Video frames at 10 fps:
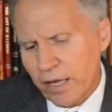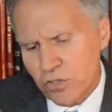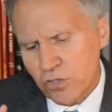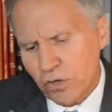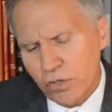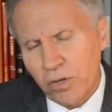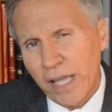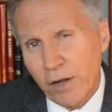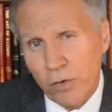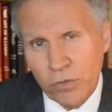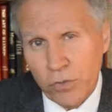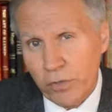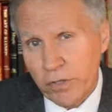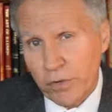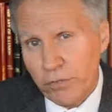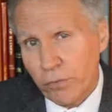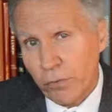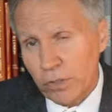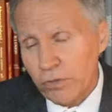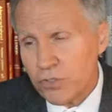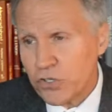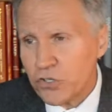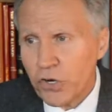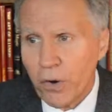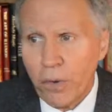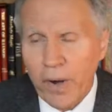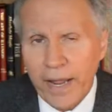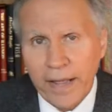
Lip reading: I saw you later doing your full illusion show.